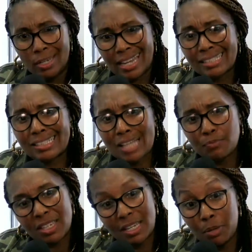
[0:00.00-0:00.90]
That
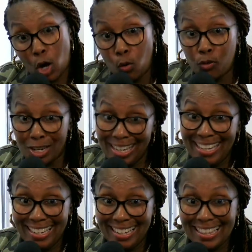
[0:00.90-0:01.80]
something could be
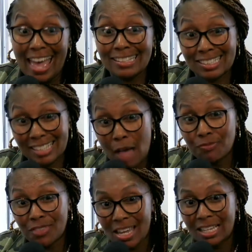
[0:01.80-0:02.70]
overeating. That
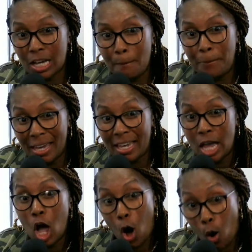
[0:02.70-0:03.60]
something could be
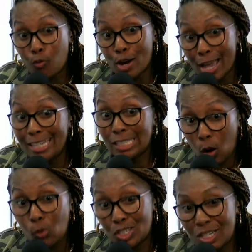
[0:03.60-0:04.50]

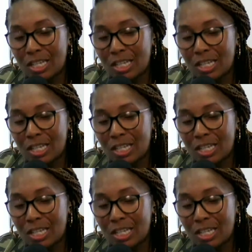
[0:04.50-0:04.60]
overindulging.